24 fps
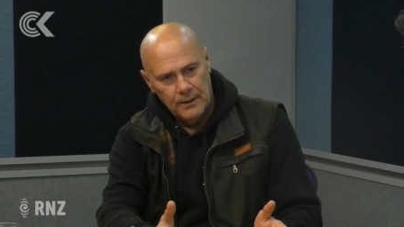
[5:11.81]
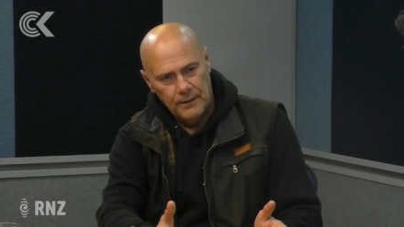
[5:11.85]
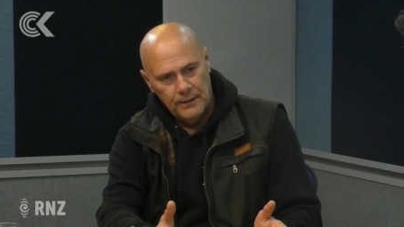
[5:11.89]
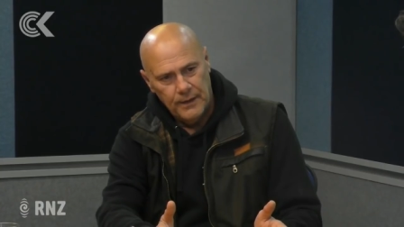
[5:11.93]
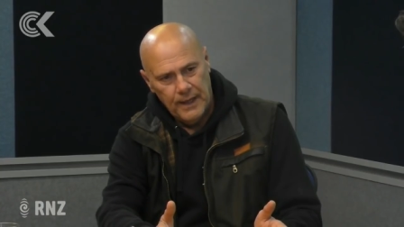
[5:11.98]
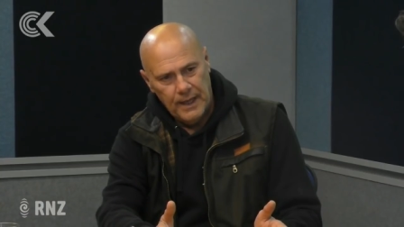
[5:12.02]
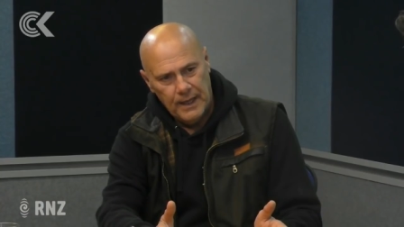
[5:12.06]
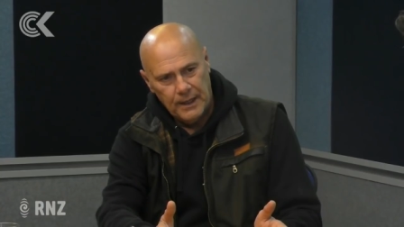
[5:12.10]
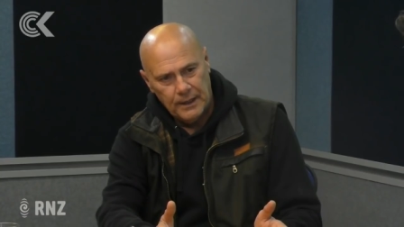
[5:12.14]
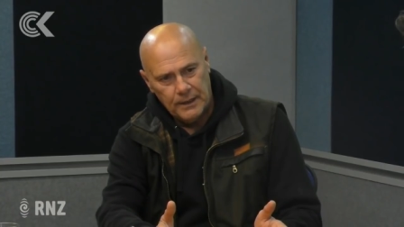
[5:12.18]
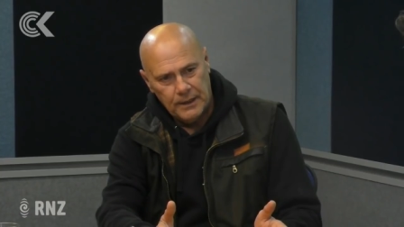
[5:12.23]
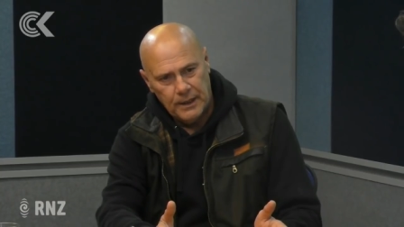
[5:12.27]

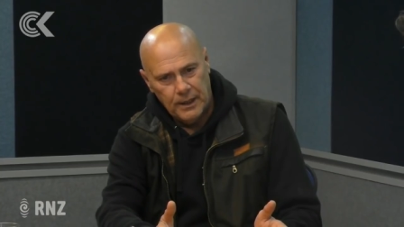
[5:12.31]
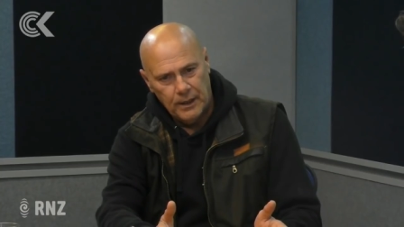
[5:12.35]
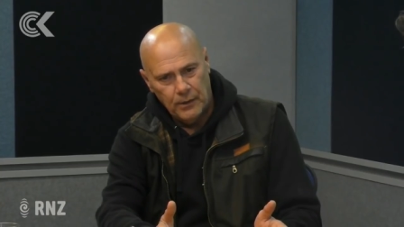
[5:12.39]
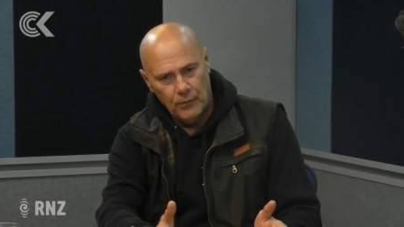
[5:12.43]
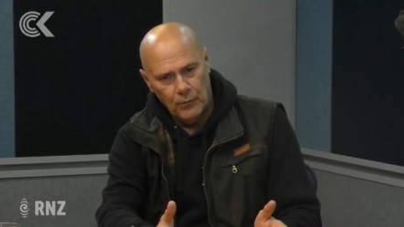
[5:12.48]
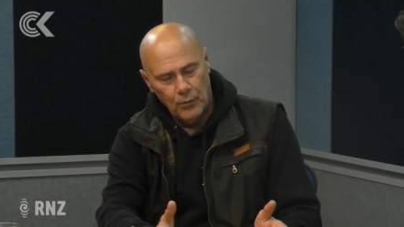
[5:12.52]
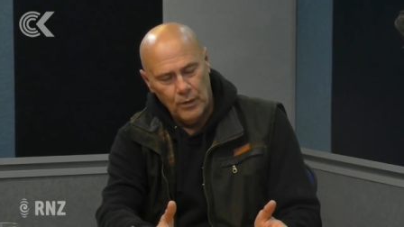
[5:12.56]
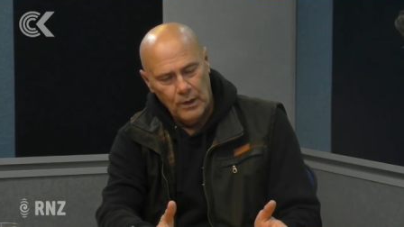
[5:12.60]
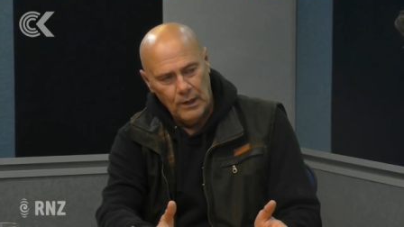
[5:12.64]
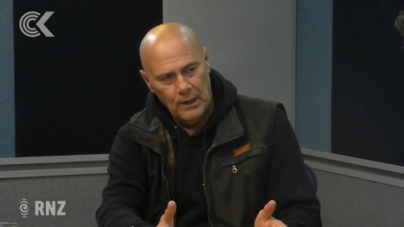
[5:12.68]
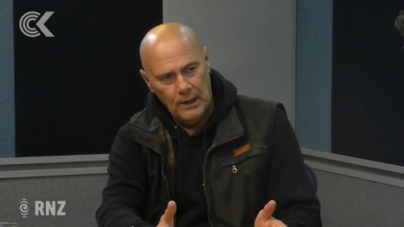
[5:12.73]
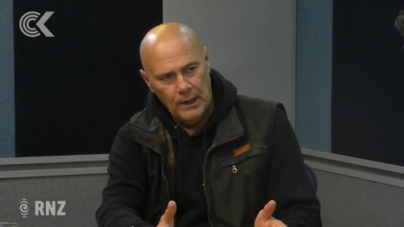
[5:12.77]
that
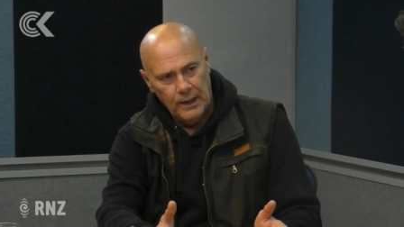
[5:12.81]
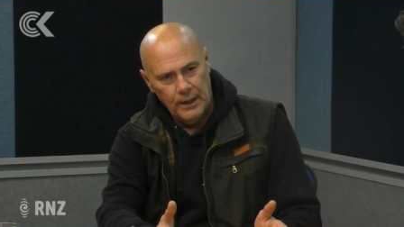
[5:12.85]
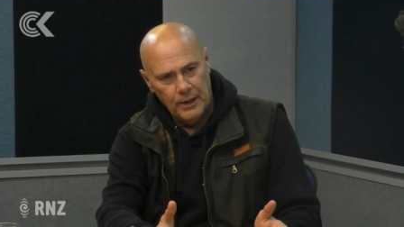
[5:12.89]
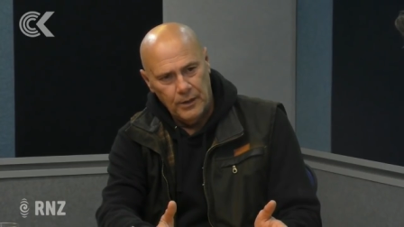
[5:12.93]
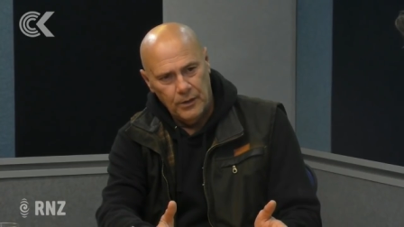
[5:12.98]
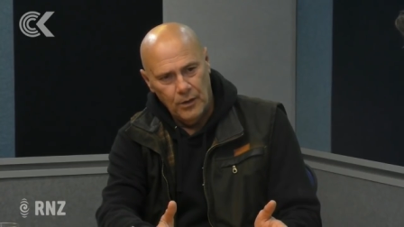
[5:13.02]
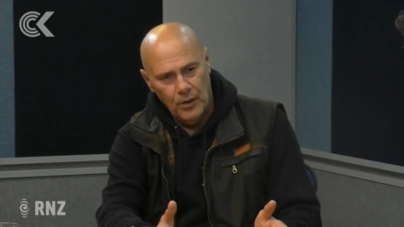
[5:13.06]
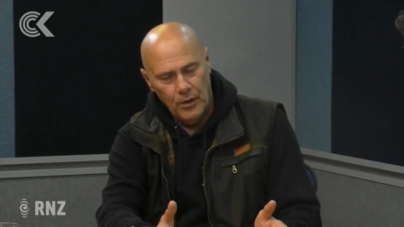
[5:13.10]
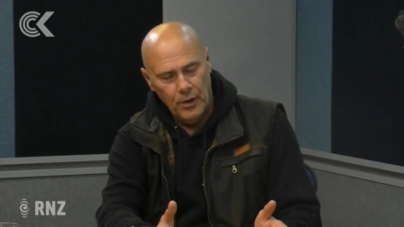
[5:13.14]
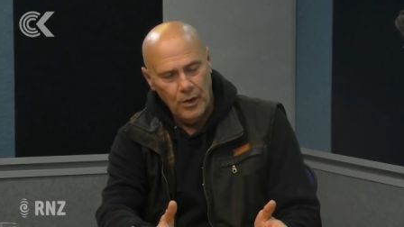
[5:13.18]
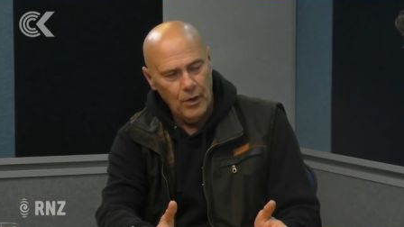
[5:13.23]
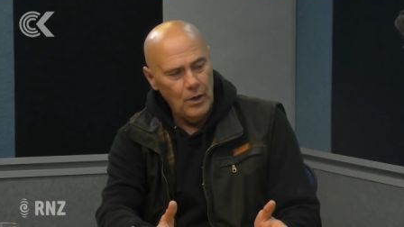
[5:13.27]
can really
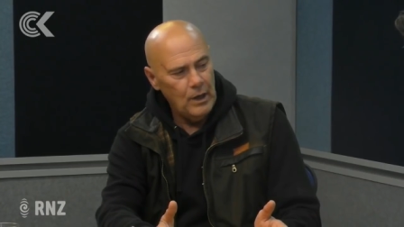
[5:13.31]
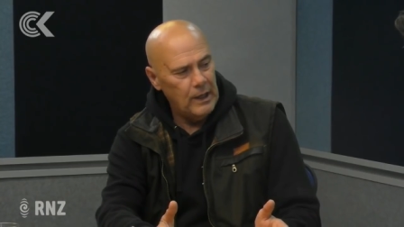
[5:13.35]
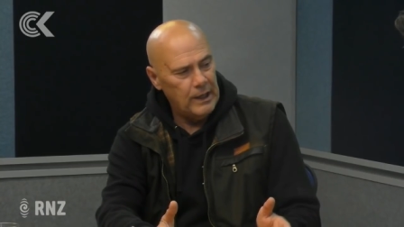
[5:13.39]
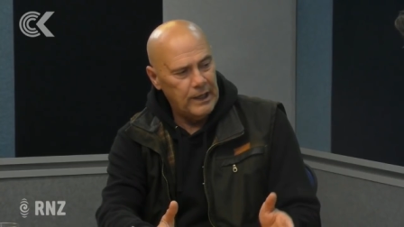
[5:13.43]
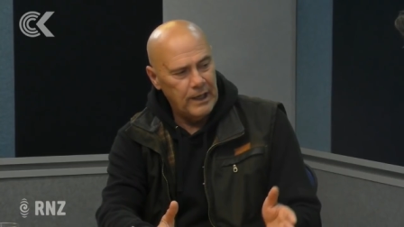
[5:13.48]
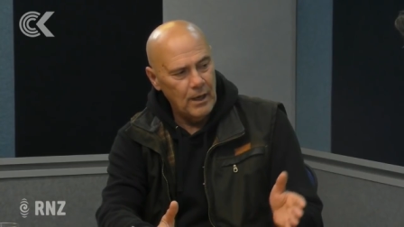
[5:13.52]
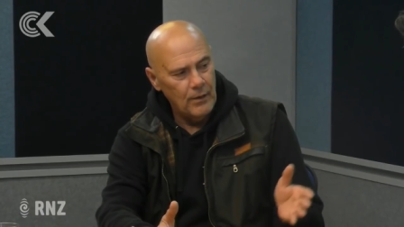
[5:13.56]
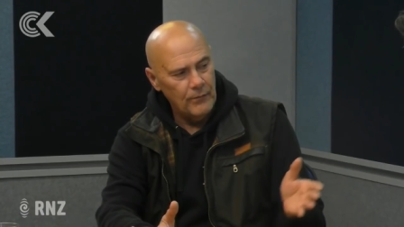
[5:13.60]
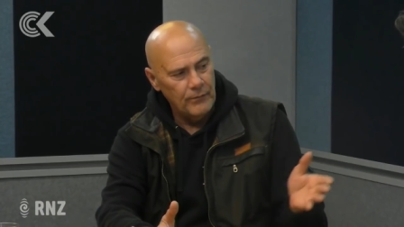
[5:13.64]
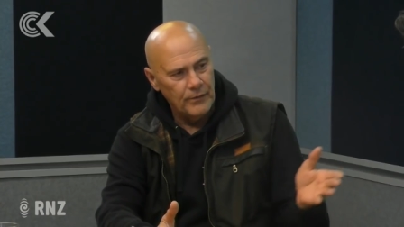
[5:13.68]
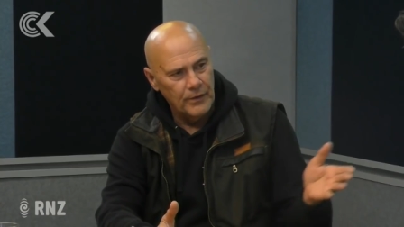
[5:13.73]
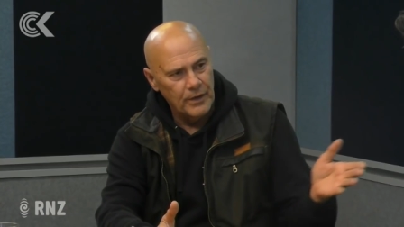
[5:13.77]
not only
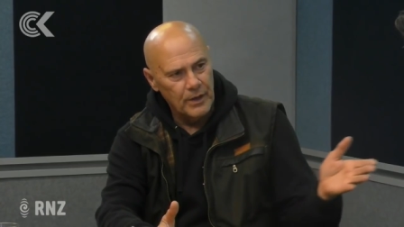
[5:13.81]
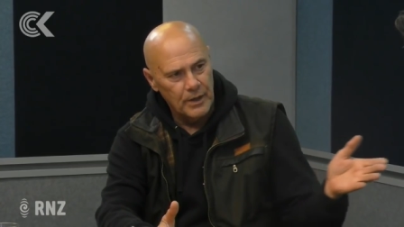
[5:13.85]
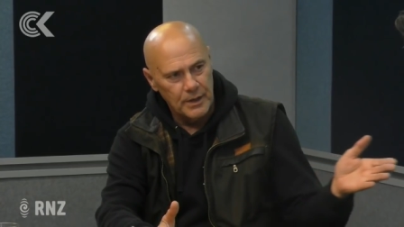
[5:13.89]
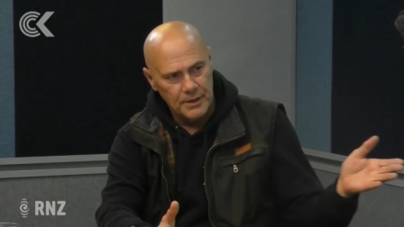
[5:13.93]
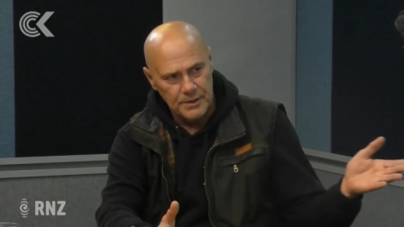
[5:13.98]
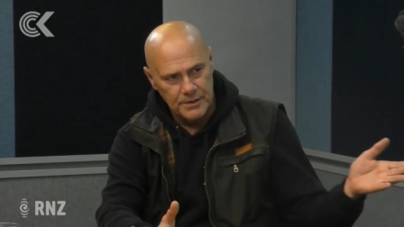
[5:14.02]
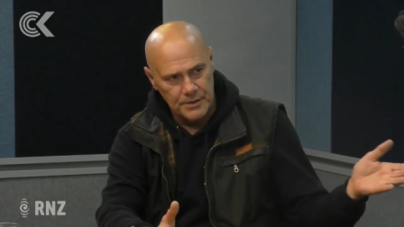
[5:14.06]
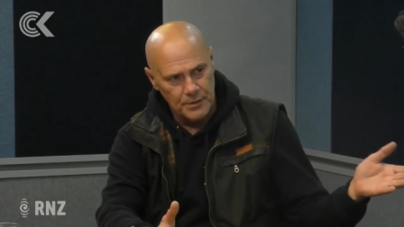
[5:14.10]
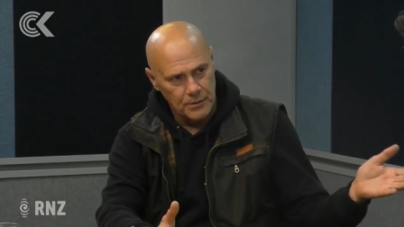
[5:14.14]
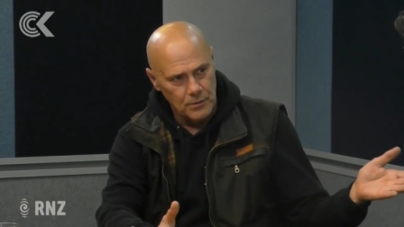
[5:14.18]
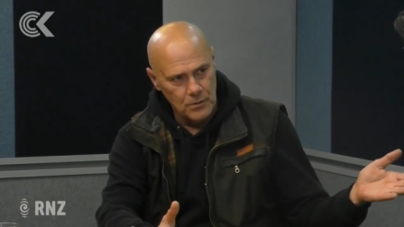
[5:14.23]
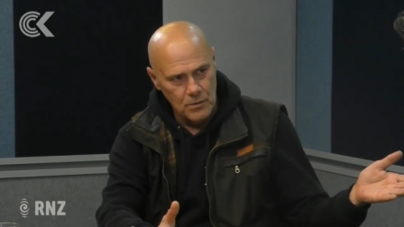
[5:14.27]

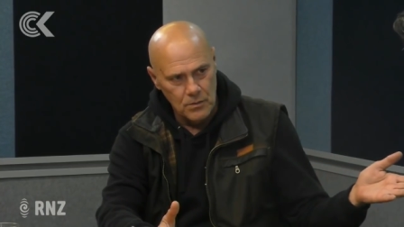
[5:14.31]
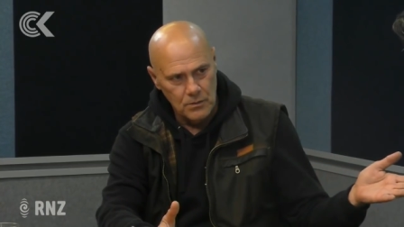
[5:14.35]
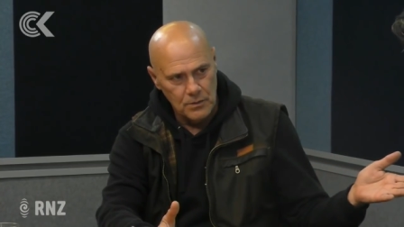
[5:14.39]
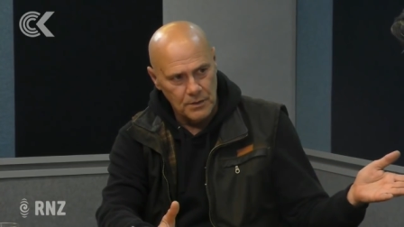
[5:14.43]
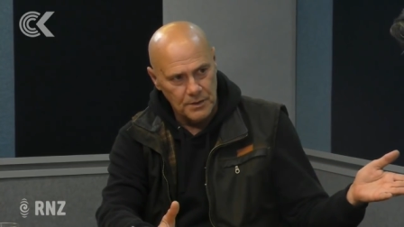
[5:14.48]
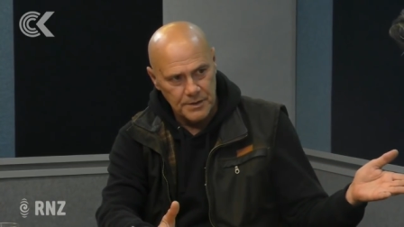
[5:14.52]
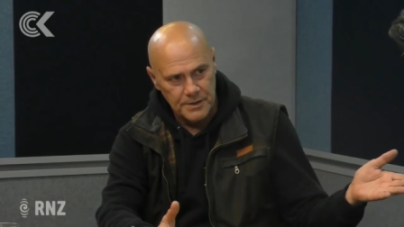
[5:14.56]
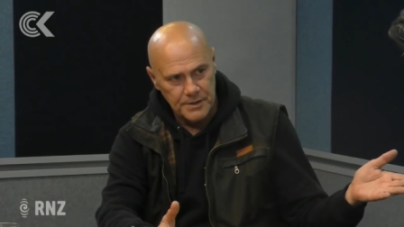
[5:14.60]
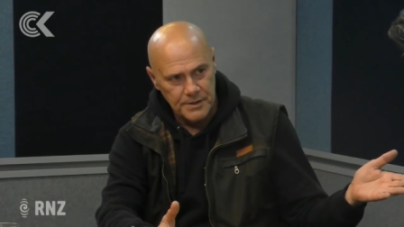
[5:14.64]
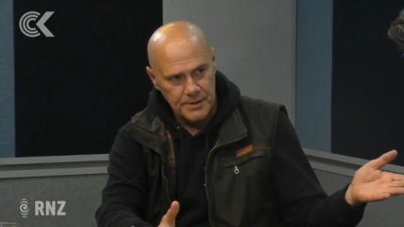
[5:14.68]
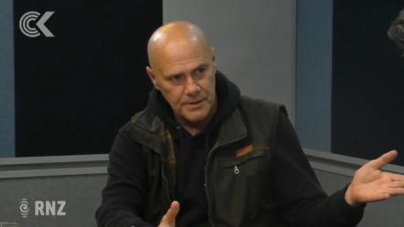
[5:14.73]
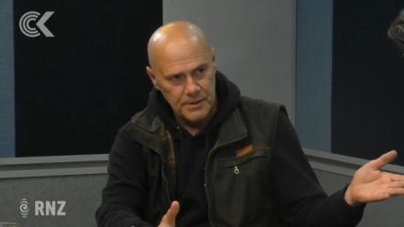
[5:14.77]
galvanise the
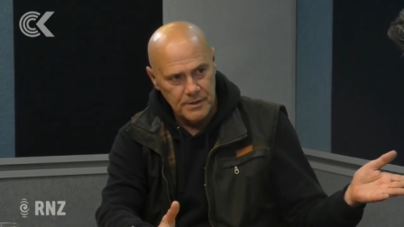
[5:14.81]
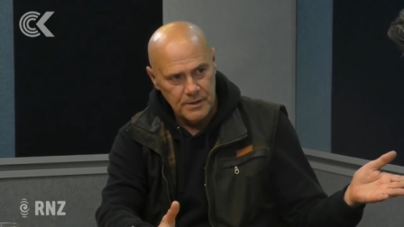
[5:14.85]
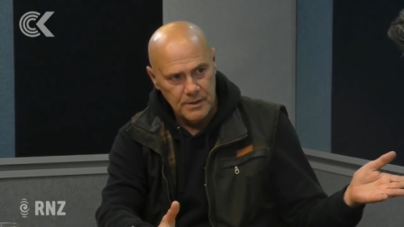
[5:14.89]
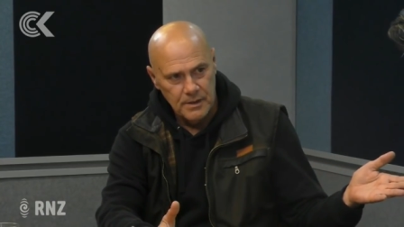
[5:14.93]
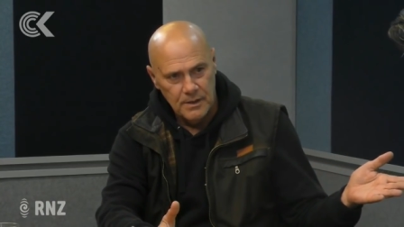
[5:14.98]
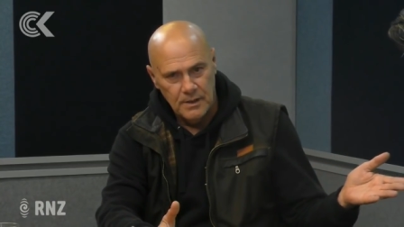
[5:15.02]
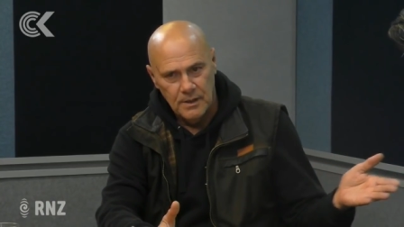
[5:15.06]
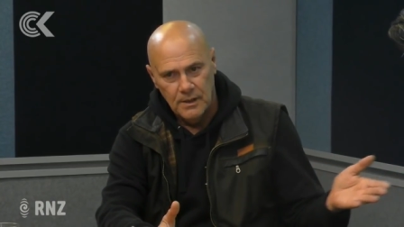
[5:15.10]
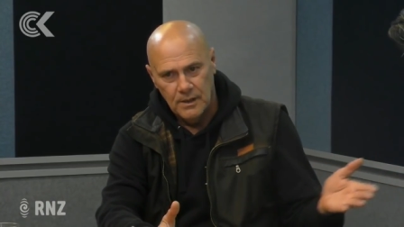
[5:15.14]
caucus,